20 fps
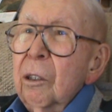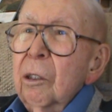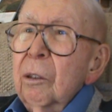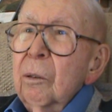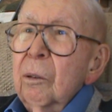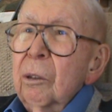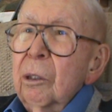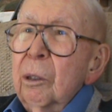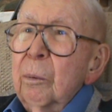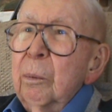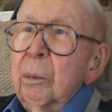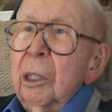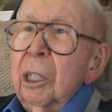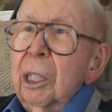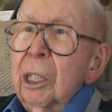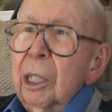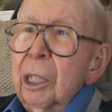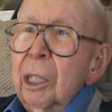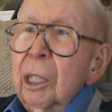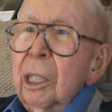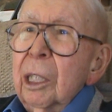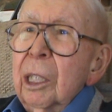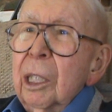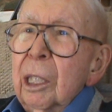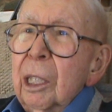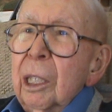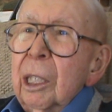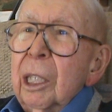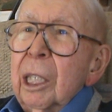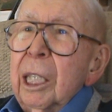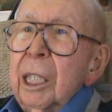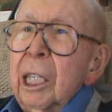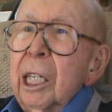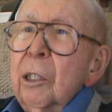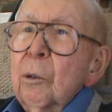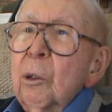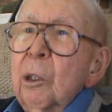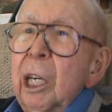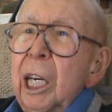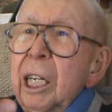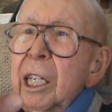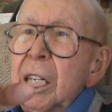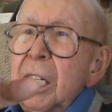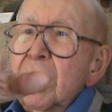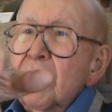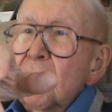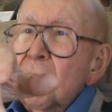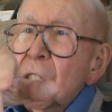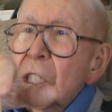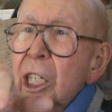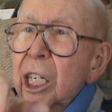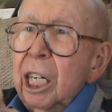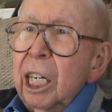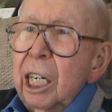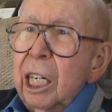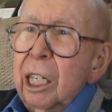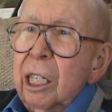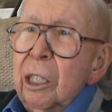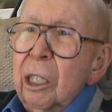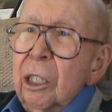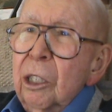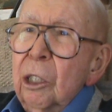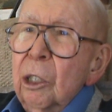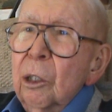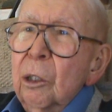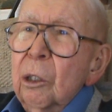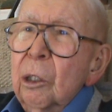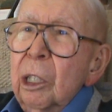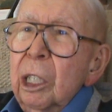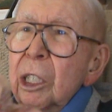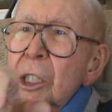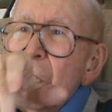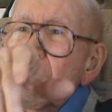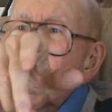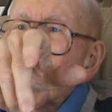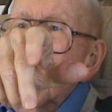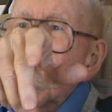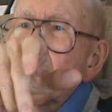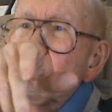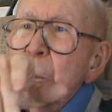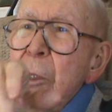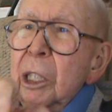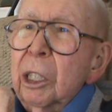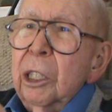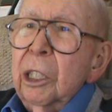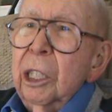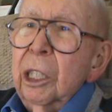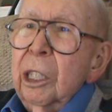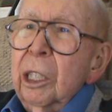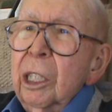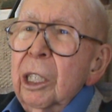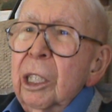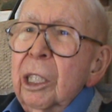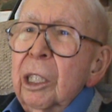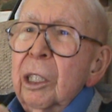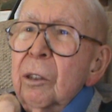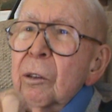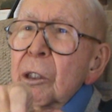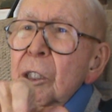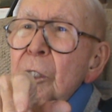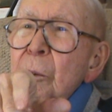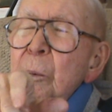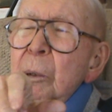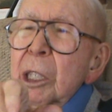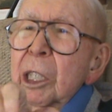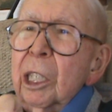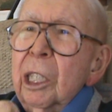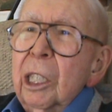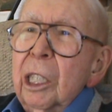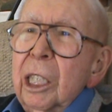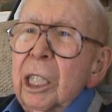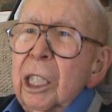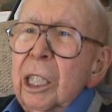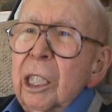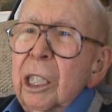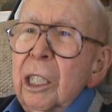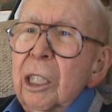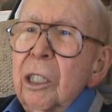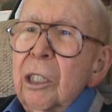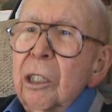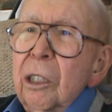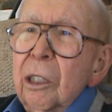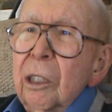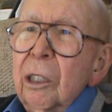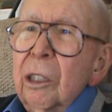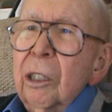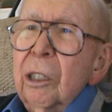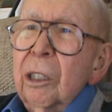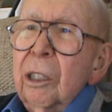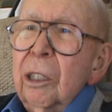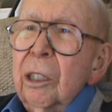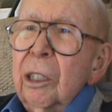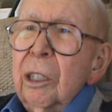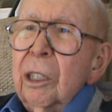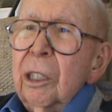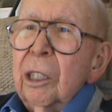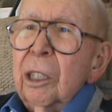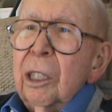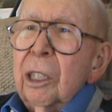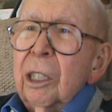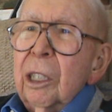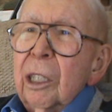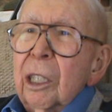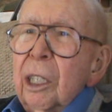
wow. We, huh. And then we had inside too, an inside building, which made it a lot easier, that,